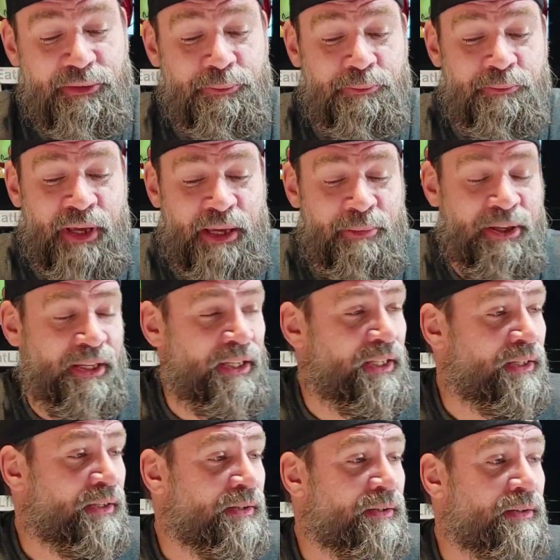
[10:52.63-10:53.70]

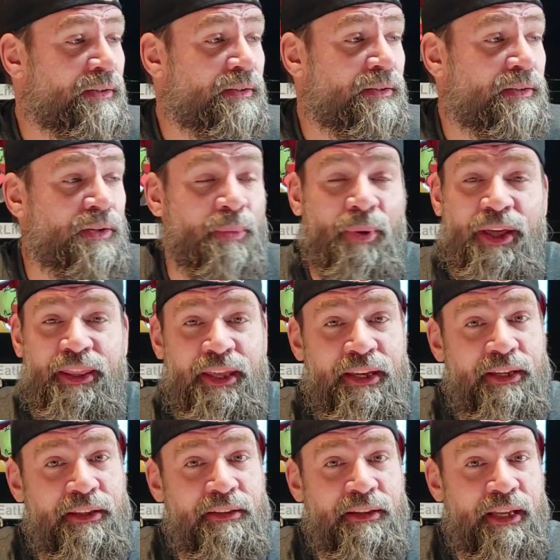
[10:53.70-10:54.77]
maybe the way
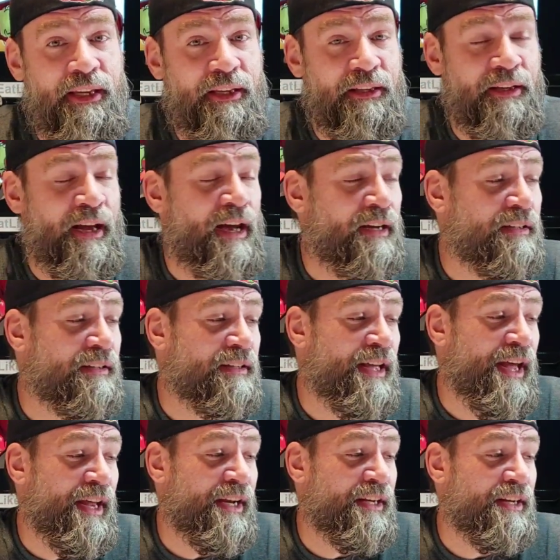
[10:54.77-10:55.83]
they they concocted
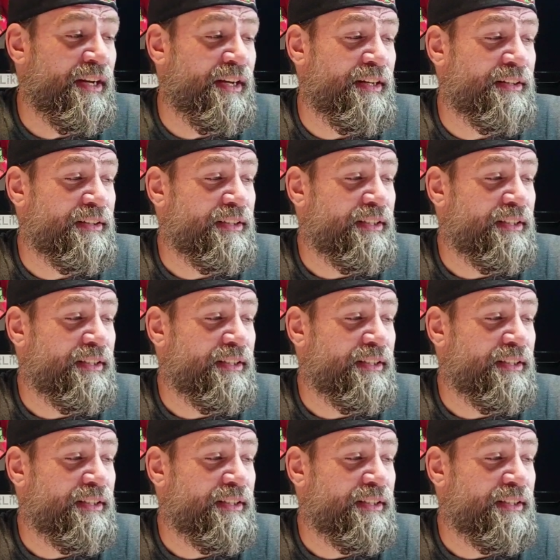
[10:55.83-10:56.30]
that it uh